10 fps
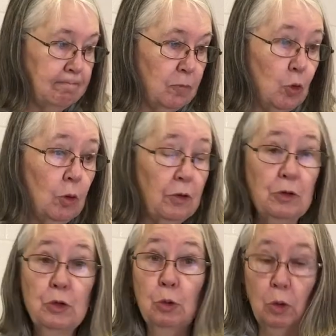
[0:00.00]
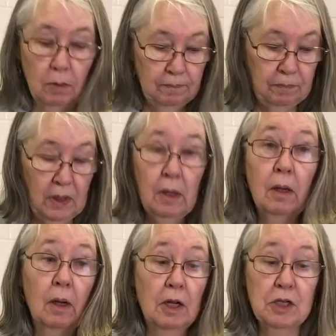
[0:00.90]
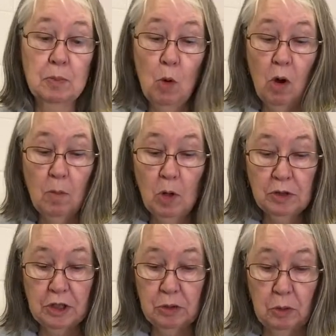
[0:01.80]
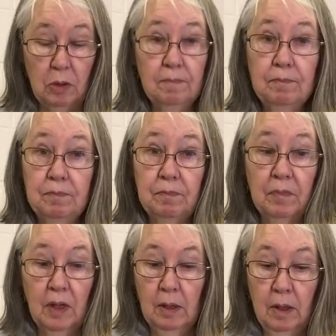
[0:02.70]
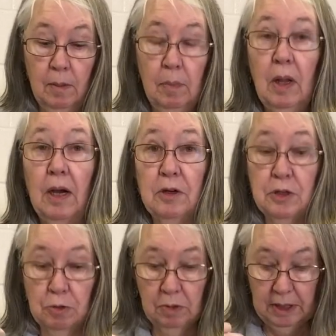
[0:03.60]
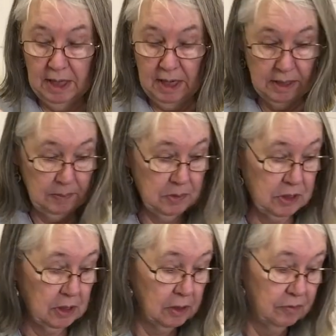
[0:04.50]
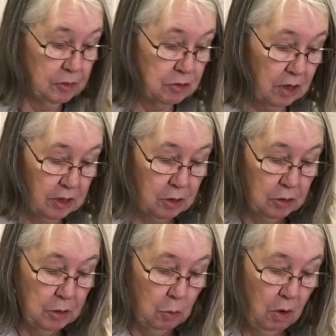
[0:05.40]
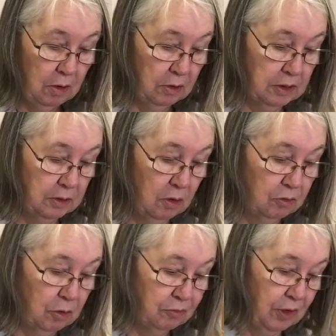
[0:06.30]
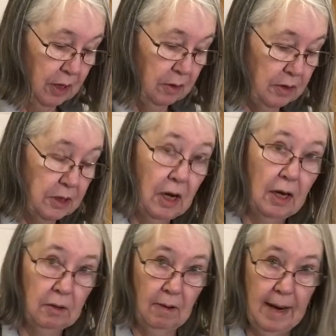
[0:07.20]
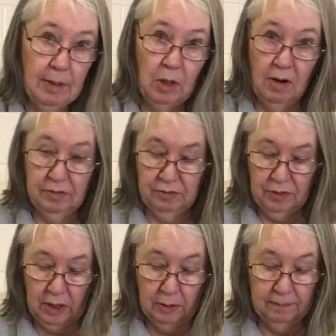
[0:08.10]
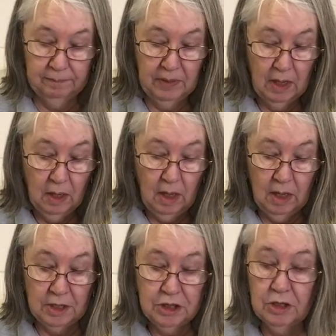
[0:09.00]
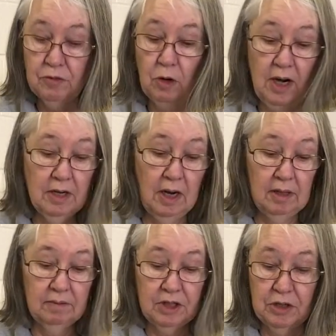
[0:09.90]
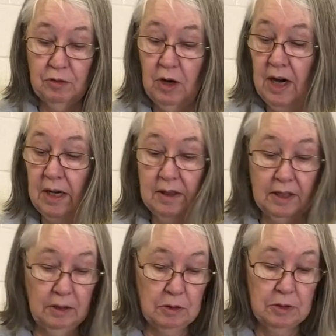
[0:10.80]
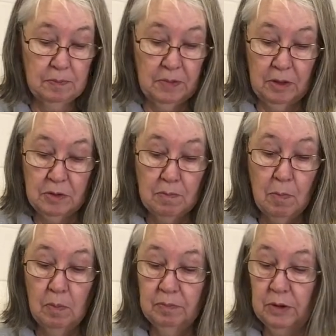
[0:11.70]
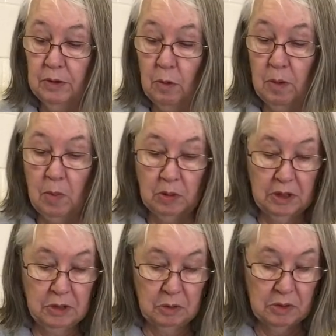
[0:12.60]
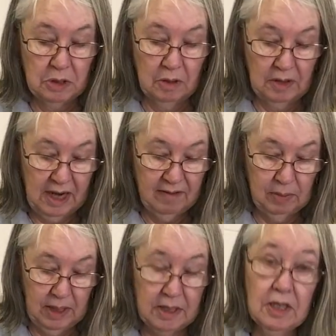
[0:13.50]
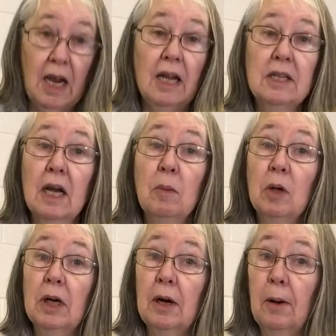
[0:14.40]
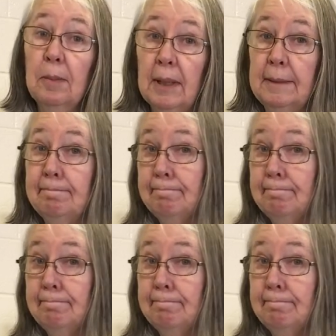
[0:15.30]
Northern Tool, a small multi-tool. Pliers are really handy, particularly if you're trying to cook your water over a fire and you got to grab it off the fire. And just for anything, there's you know what multi-tools are. They have blades. Can't take them on an airplane.